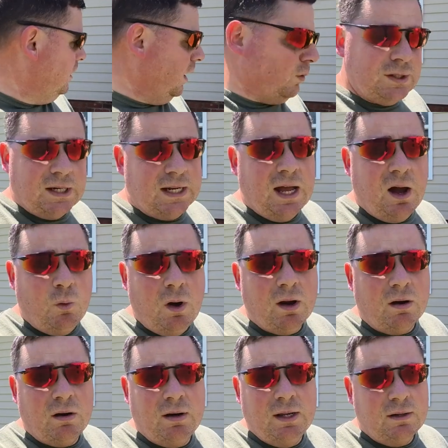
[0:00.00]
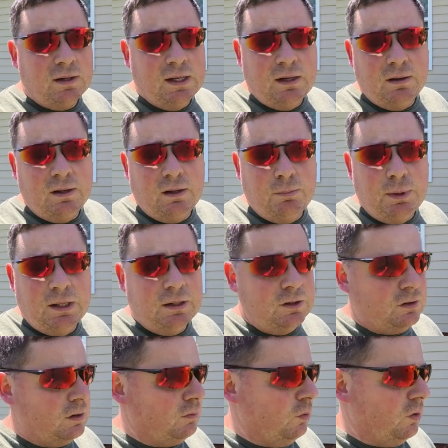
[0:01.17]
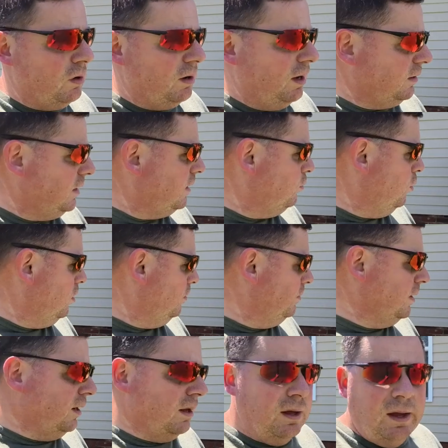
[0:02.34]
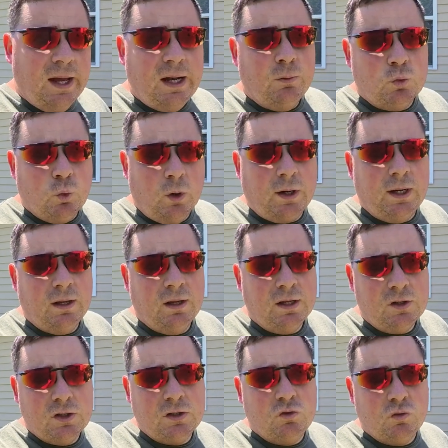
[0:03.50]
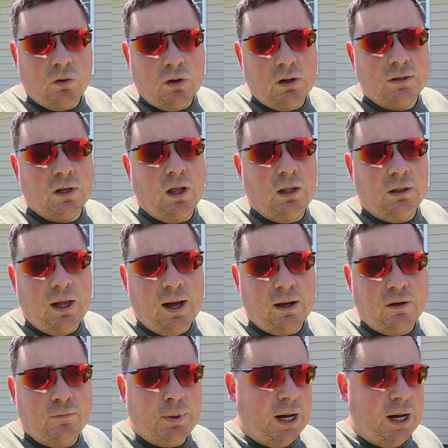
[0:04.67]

I was getting hot water. It, it, it immediately turned warm, got warm. And it was working. It just draws a lot of